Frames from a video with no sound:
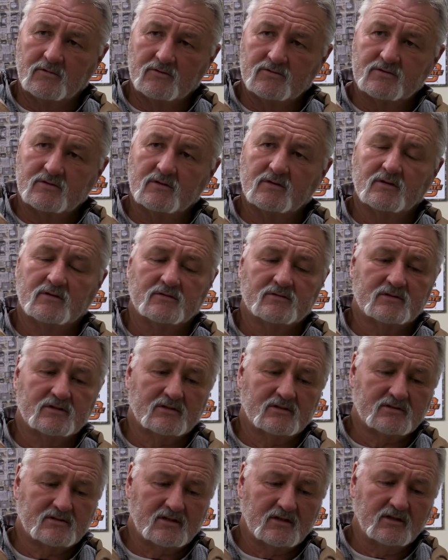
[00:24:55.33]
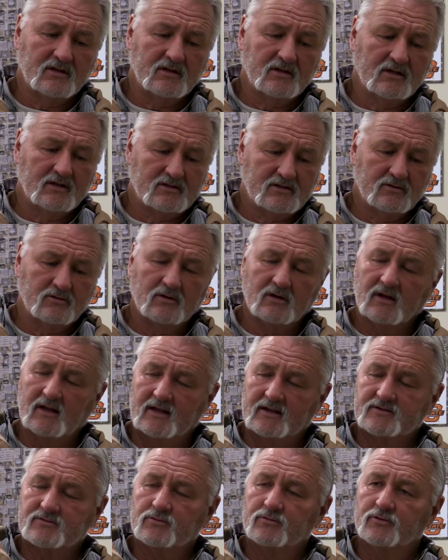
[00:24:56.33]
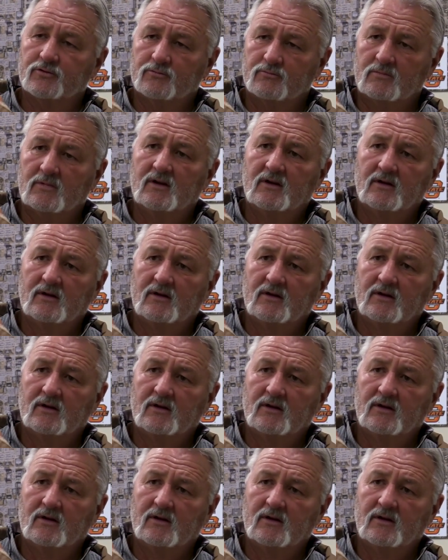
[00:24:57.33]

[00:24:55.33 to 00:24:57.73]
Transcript: There's a CEA2 classroom